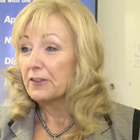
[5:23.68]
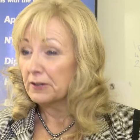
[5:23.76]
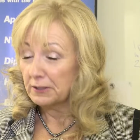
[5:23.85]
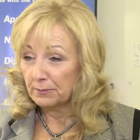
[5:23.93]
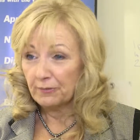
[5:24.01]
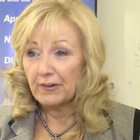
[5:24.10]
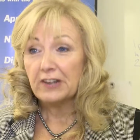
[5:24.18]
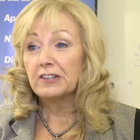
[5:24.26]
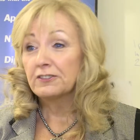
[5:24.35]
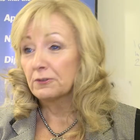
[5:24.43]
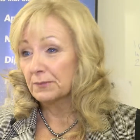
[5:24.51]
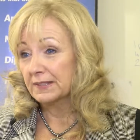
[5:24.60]
And it's
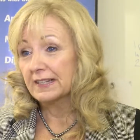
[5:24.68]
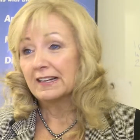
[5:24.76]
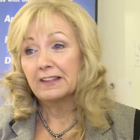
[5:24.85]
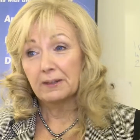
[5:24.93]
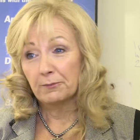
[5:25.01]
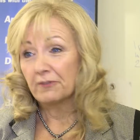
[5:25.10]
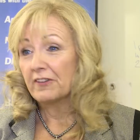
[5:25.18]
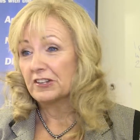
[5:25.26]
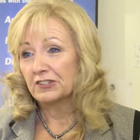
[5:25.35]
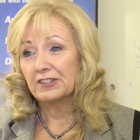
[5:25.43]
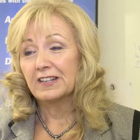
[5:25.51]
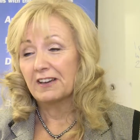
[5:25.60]
upskilling the
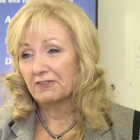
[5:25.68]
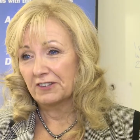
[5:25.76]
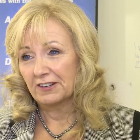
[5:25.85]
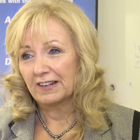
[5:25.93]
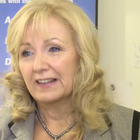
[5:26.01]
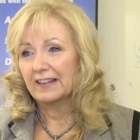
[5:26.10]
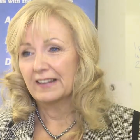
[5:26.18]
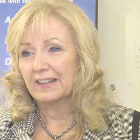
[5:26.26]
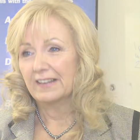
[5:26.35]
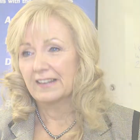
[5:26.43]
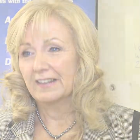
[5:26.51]
profession, definitely. Yeah.